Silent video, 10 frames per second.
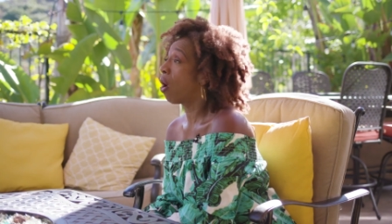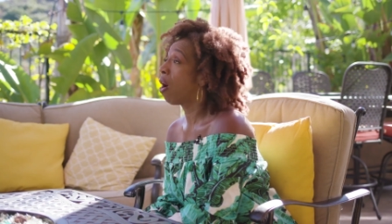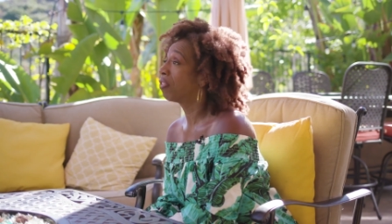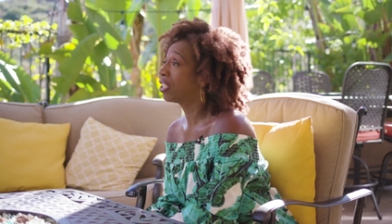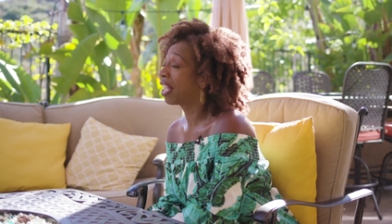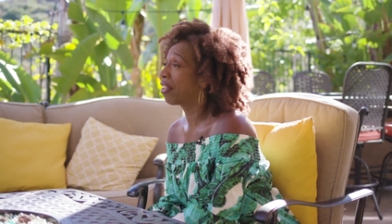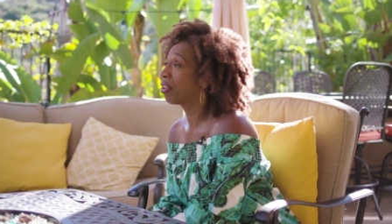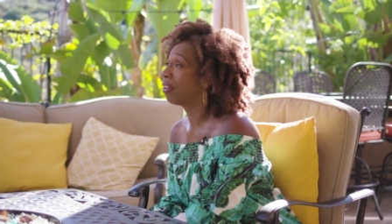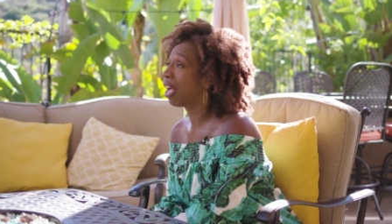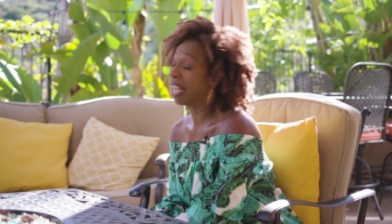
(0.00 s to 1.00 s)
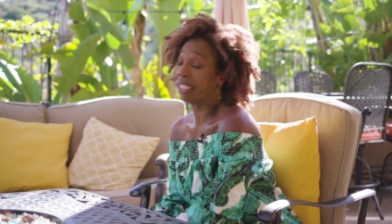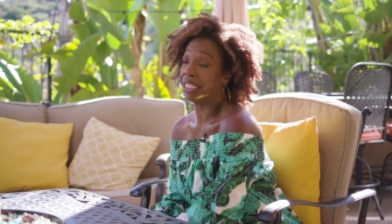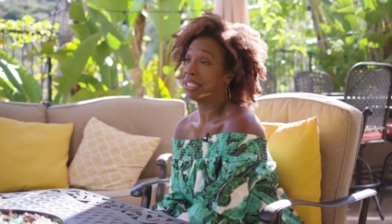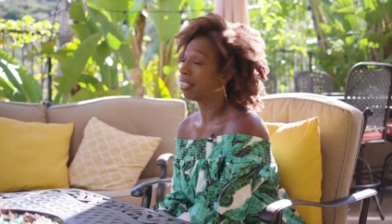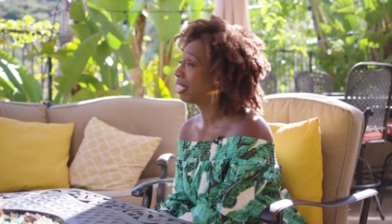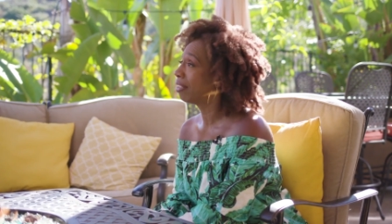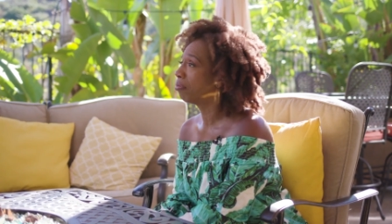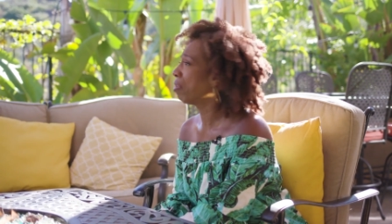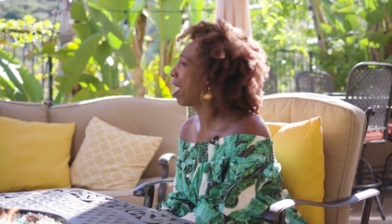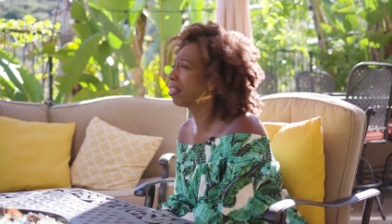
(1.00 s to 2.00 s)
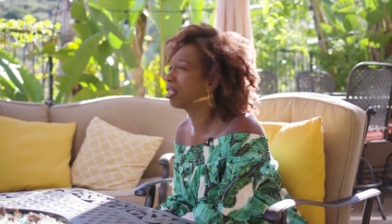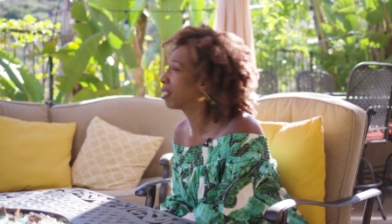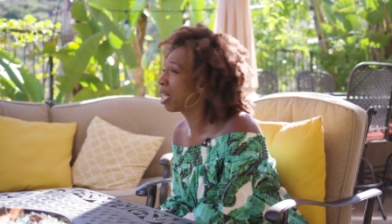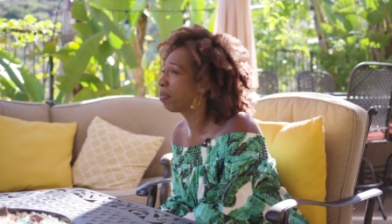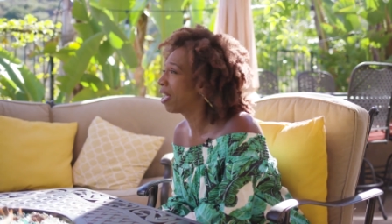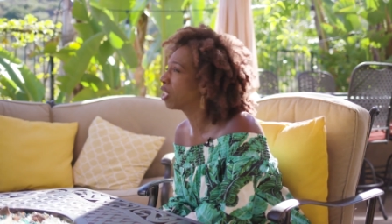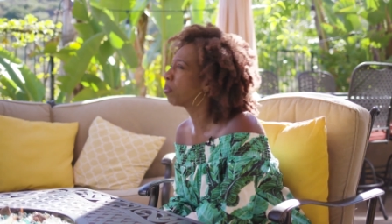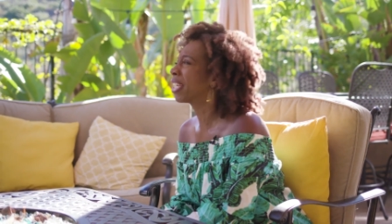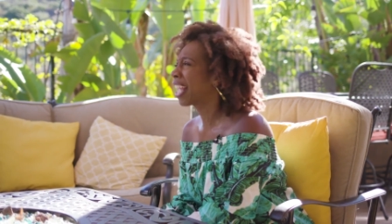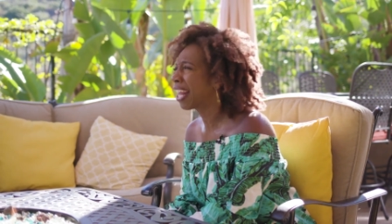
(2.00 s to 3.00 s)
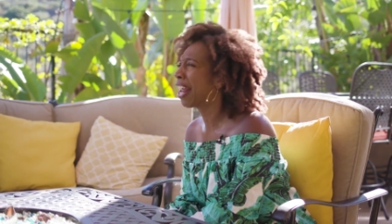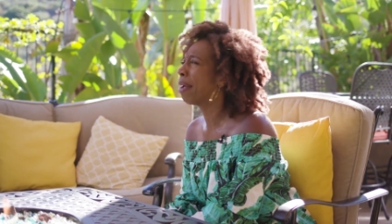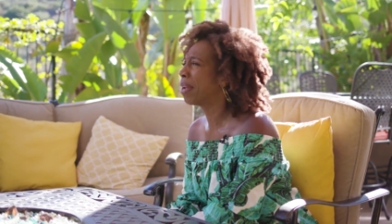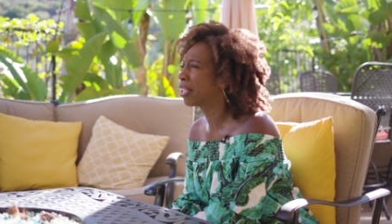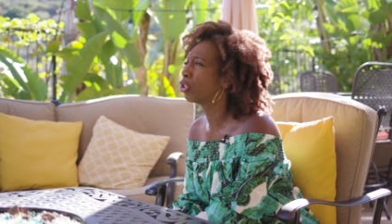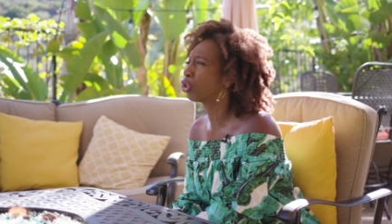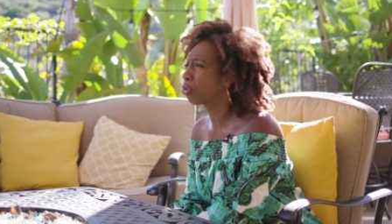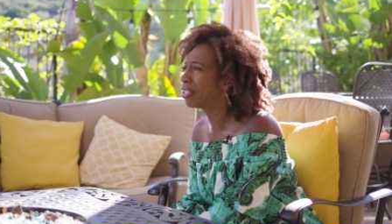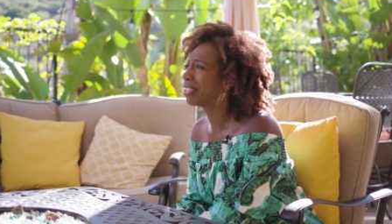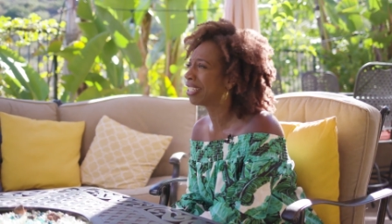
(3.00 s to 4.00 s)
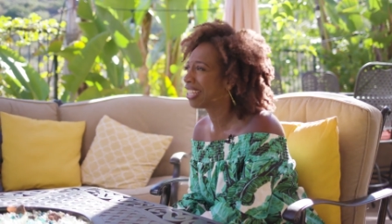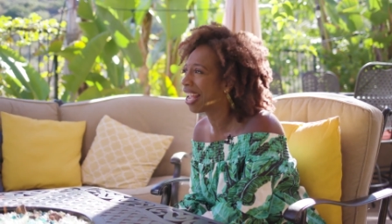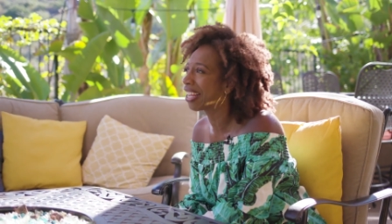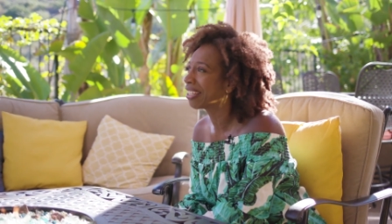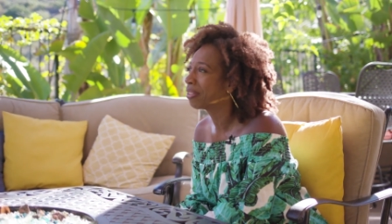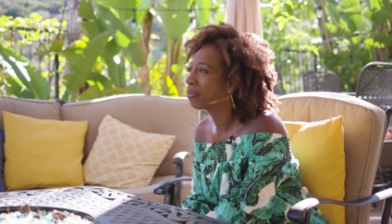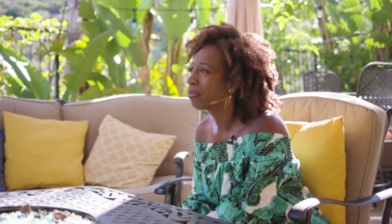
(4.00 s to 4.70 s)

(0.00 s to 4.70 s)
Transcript: evolve together, ideally, not at the same pace, but can I make the choice today?